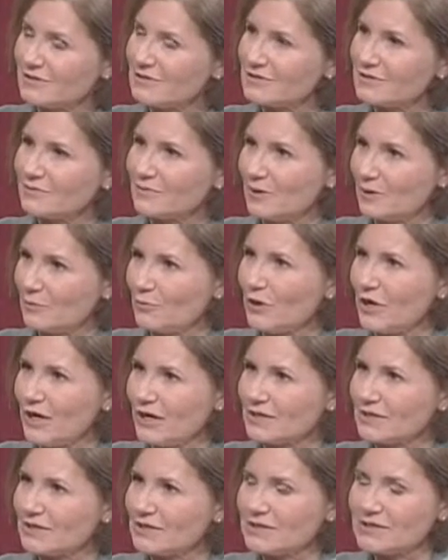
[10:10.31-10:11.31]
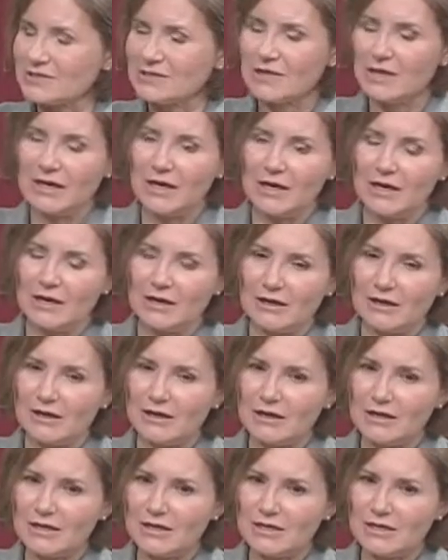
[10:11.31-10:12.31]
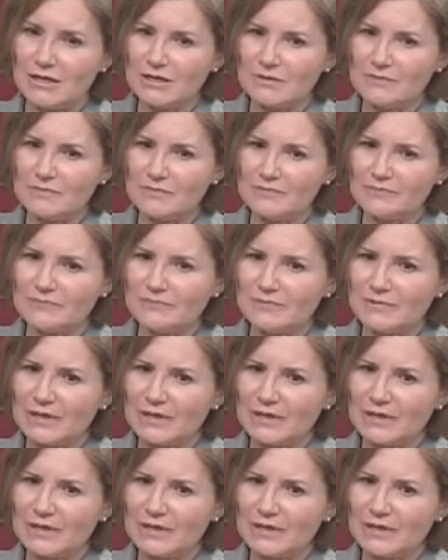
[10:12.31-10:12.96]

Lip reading: into my practice. I